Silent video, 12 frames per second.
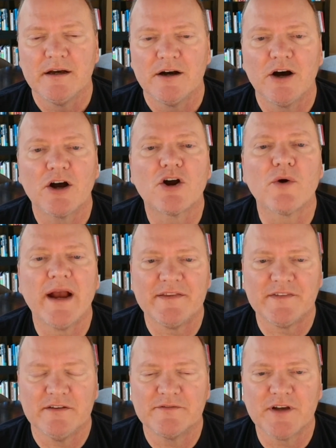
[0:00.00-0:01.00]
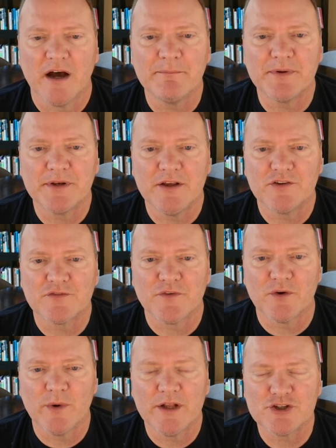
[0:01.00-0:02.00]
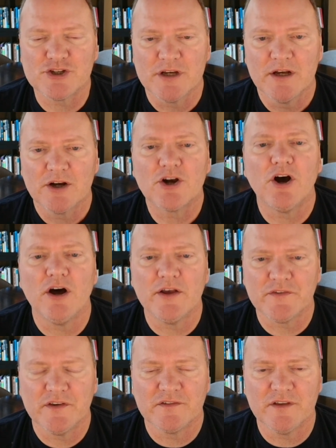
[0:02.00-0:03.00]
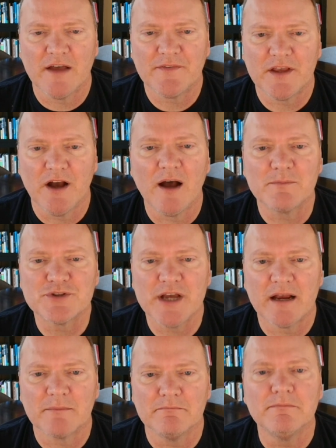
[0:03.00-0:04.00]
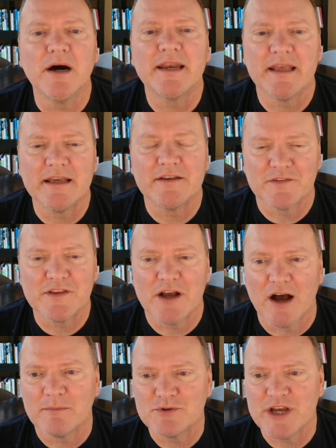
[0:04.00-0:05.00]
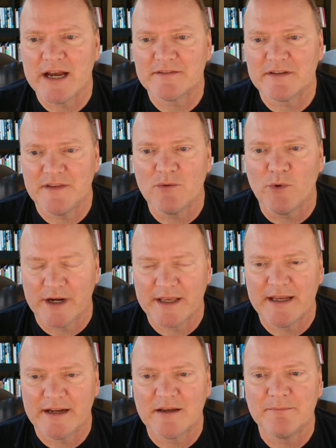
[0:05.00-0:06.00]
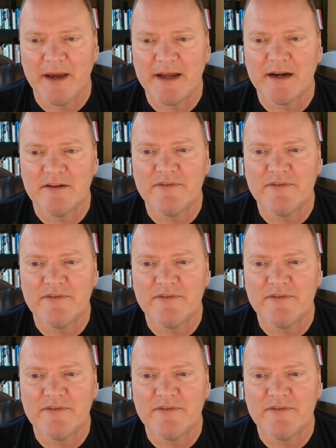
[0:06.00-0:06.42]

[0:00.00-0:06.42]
aggressive companies for which cost is not the object, money is the object, and they want to get a competitive